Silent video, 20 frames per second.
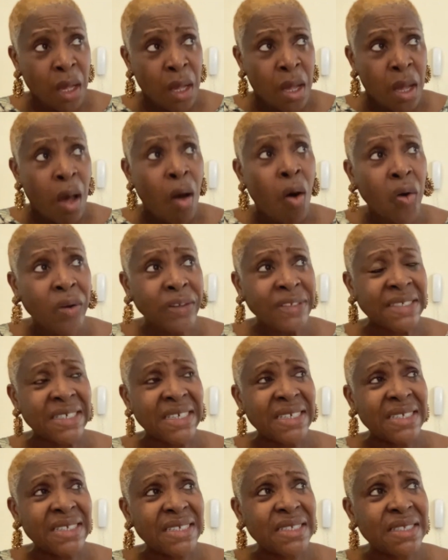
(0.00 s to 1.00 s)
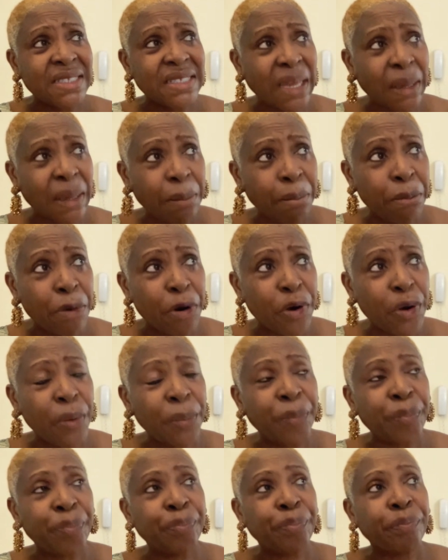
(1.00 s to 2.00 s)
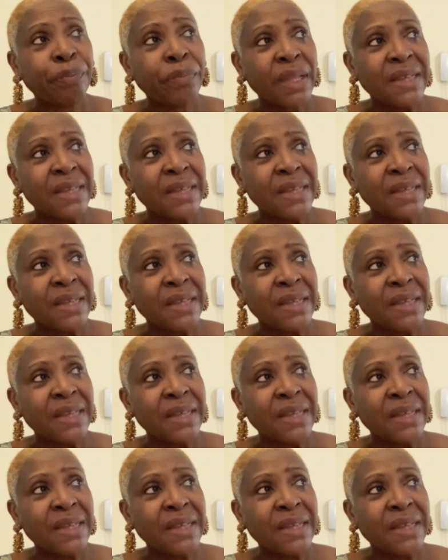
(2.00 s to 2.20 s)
horses, timber,